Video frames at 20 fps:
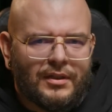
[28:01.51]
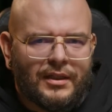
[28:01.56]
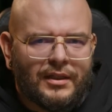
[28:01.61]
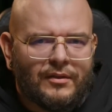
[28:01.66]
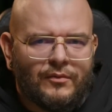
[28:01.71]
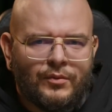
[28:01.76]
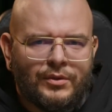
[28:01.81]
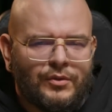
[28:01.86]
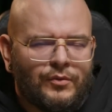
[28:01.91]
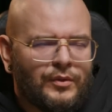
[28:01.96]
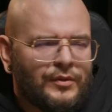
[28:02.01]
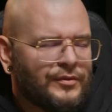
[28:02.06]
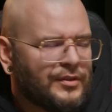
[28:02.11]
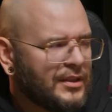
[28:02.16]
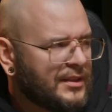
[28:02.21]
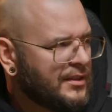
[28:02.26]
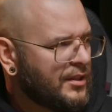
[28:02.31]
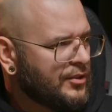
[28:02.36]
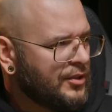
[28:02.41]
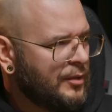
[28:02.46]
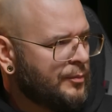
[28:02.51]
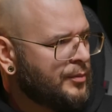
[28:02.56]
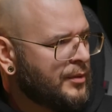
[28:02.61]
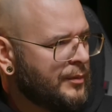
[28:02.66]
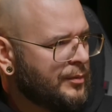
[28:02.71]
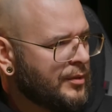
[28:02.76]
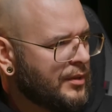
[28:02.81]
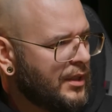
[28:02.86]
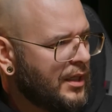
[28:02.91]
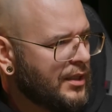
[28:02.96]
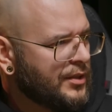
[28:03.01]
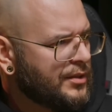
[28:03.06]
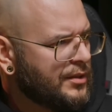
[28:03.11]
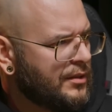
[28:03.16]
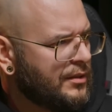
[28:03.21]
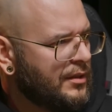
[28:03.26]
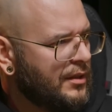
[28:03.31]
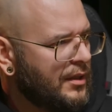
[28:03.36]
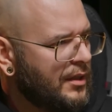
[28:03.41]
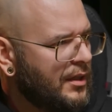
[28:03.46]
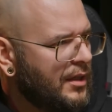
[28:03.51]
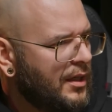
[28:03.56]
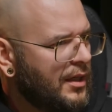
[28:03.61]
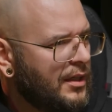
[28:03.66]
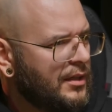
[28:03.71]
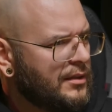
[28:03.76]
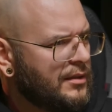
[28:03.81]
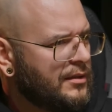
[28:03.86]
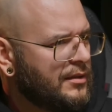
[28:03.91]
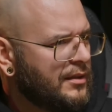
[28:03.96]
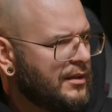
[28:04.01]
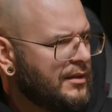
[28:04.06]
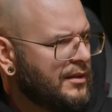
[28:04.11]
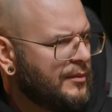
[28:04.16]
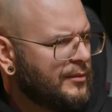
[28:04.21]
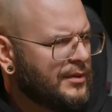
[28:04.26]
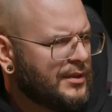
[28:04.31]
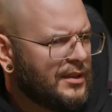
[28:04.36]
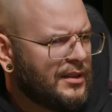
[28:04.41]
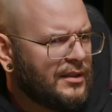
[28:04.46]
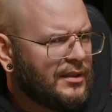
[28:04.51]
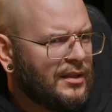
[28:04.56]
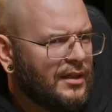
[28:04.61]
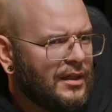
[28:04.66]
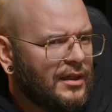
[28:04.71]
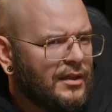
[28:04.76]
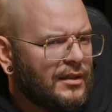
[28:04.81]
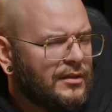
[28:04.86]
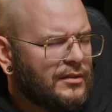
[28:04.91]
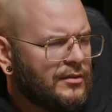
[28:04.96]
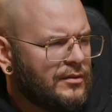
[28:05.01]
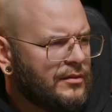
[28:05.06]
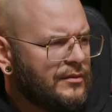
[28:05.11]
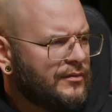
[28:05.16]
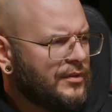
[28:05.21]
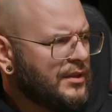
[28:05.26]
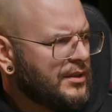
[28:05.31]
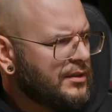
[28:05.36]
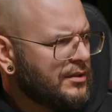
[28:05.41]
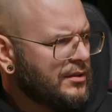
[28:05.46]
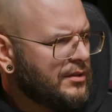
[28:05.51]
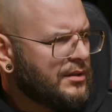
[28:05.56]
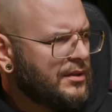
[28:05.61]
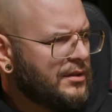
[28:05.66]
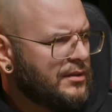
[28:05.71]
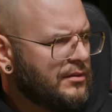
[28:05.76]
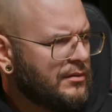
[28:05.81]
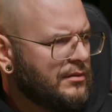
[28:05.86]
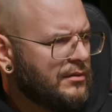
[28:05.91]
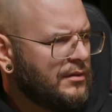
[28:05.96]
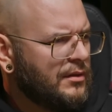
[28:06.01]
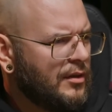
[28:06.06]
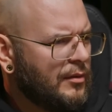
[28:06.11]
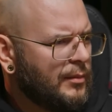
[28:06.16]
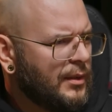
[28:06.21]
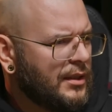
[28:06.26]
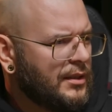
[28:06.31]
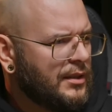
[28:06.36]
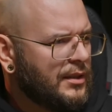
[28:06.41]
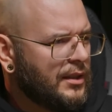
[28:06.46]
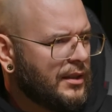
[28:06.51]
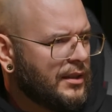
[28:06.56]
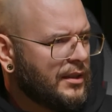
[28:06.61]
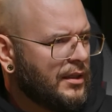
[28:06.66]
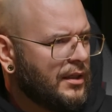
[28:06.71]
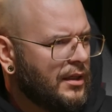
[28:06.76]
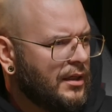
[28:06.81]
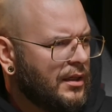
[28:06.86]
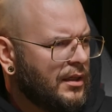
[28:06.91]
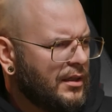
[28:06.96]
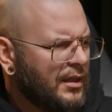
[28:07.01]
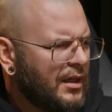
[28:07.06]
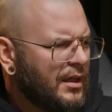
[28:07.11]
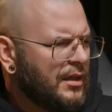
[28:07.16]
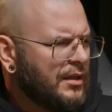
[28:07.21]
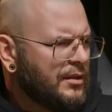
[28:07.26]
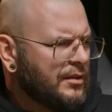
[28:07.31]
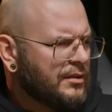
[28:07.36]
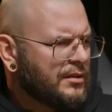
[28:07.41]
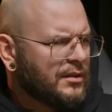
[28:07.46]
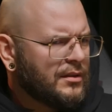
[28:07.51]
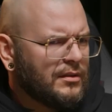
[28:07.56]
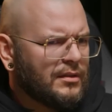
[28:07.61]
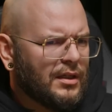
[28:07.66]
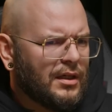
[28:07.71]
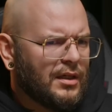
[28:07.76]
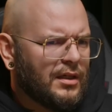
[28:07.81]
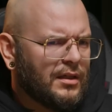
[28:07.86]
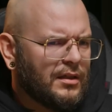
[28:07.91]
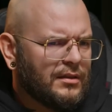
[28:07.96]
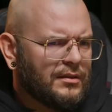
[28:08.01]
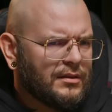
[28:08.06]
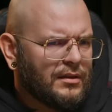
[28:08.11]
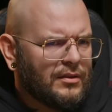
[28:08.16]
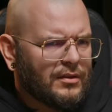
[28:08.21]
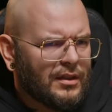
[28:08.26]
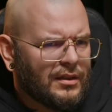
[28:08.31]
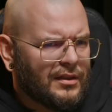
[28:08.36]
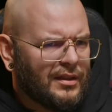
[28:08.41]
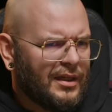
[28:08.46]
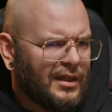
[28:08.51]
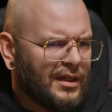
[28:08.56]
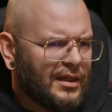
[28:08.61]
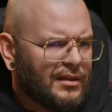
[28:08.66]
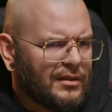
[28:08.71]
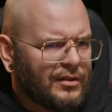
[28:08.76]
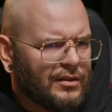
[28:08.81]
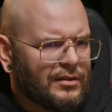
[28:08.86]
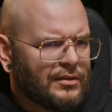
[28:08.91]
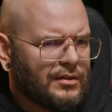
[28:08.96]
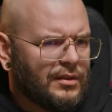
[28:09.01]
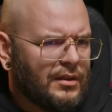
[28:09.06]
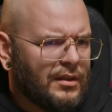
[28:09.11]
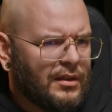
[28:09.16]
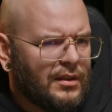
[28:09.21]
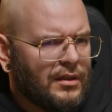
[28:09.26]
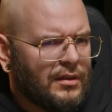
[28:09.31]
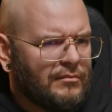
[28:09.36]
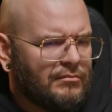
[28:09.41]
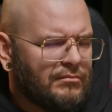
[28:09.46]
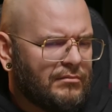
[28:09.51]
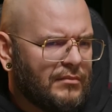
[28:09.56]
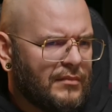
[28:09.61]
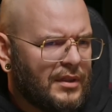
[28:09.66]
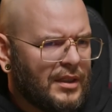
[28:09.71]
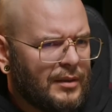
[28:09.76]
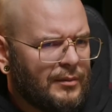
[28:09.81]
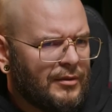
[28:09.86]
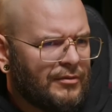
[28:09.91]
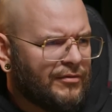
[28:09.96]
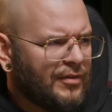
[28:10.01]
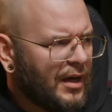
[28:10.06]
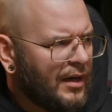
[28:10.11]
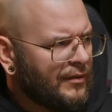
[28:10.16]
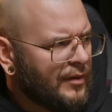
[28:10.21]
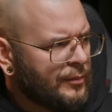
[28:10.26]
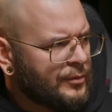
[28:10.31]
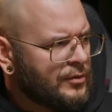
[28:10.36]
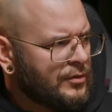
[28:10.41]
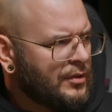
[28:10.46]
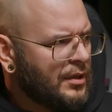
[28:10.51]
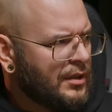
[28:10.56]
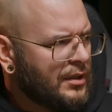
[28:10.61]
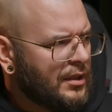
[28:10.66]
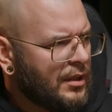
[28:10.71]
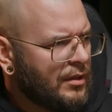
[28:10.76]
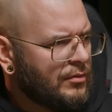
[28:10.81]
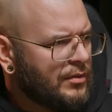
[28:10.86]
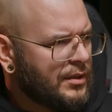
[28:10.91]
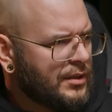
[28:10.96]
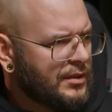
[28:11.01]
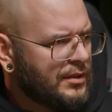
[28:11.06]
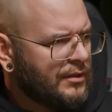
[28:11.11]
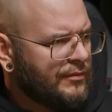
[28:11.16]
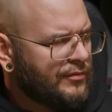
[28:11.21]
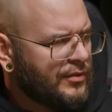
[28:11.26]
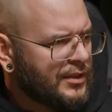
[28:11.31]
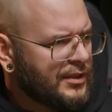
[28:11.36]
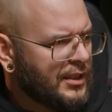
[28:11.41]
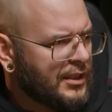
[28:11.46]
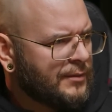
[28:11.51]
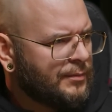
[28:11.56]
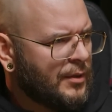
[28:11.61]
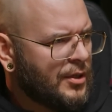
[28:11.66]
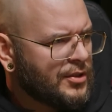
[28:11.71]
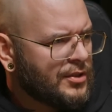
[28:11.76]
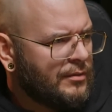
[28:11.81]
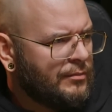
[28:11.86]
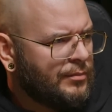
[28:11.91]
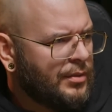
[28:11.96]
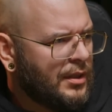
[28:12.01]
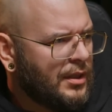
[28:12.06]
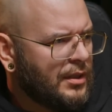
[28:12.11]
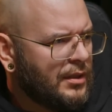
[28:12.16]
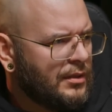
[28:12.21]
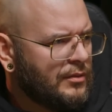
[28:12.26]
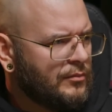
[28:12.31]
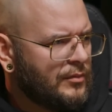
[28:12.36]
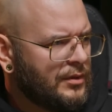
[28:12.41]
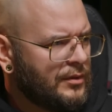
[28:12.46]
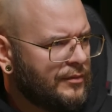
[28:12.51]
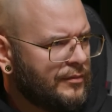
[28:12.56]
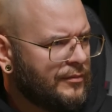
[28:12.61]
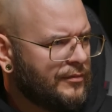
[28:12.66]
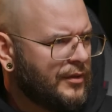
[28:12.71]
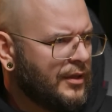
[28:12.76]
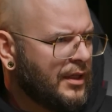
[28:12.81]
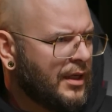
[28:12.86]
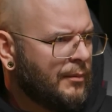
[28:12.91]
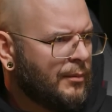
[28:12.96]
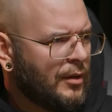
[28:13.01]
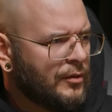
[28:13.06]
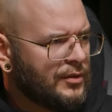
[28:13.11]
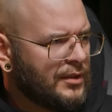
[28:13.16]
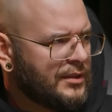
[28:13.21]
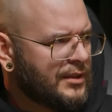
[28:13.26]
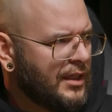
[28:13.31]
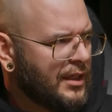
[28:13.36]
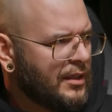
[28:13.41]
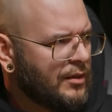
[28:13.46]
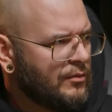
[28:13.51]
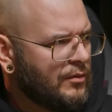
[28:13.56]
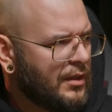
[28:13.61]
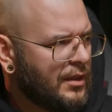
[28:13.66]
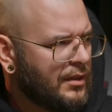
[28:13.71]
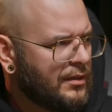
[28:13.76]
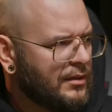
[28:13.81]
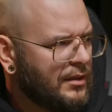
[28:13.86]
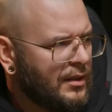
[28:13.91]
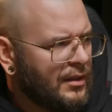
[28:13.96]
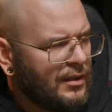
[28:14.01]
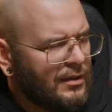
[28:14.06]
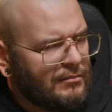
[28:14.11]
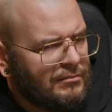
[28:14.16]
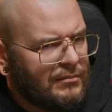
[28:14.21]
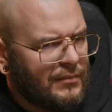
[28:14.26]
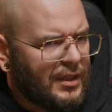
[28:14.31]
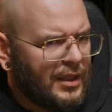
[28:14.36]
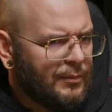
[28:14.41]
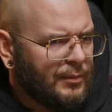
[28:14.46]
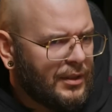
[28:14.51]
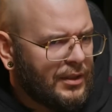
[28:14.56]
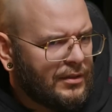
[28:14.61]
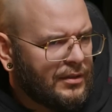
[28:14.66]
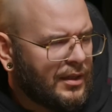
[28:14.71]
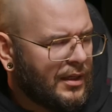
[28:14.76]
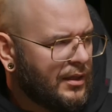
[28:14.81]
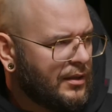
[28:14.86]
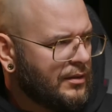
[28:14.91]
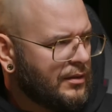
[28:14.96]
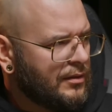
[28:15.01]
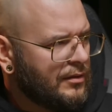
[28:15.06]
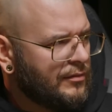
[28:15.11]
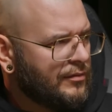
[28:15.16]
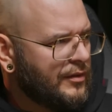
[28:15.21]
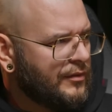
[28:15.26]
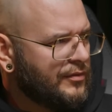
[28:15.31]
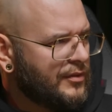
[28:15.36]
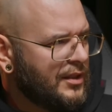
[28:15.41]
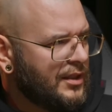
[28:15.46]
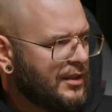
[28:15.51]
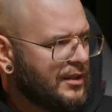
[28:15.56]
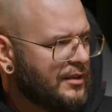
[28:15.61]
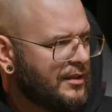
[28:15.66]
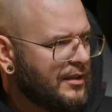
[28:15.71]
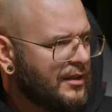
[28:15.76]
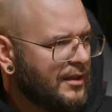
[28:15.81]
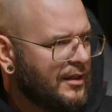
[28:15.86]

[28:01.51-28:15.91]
we just started pre-production, and Adam said to investors and to globally, like, it's gonna take around maybe 5 up to 10 hours, the first expansion pack, and we think about the second one maybe 10 to 15.